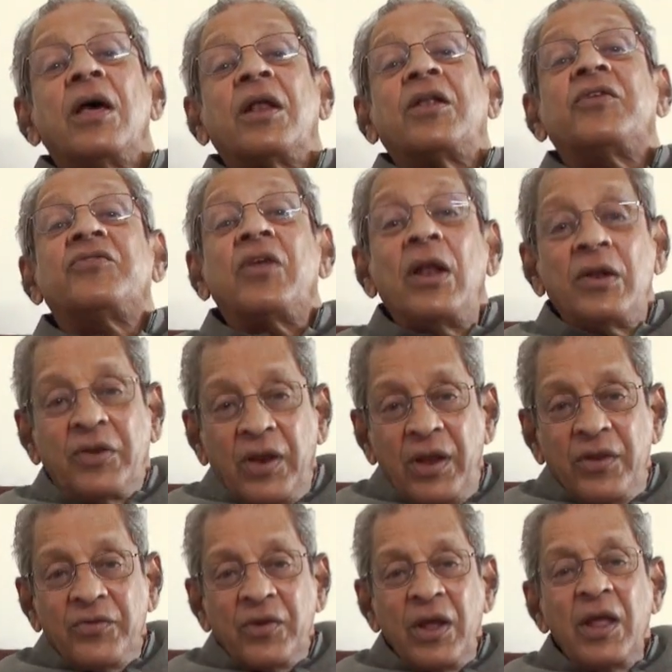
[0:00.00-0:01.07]
result
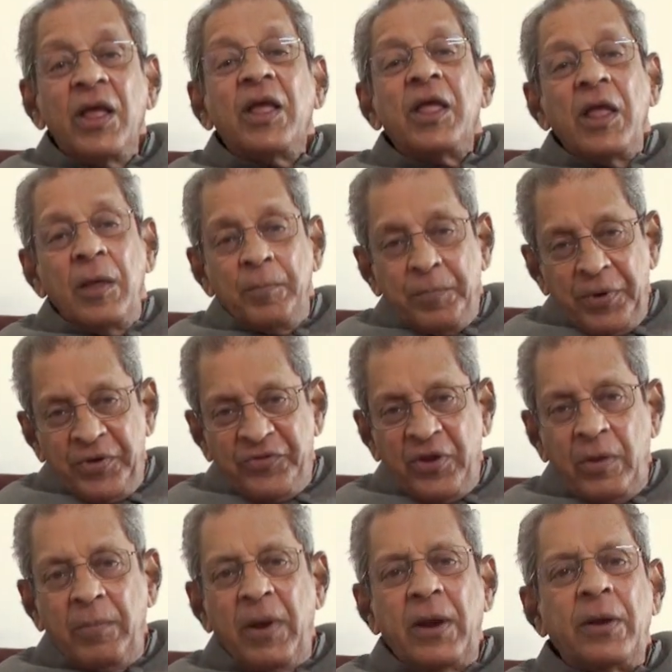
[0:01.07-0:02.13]
is
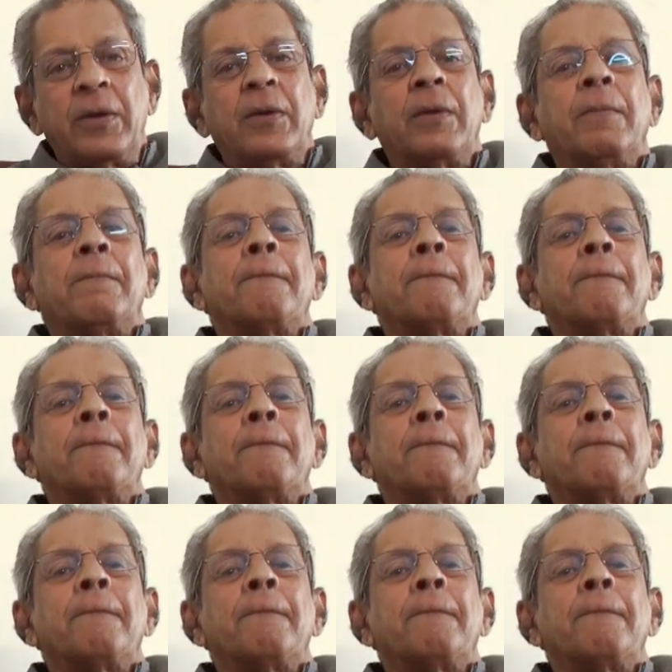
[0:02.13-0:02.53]
imprisonment.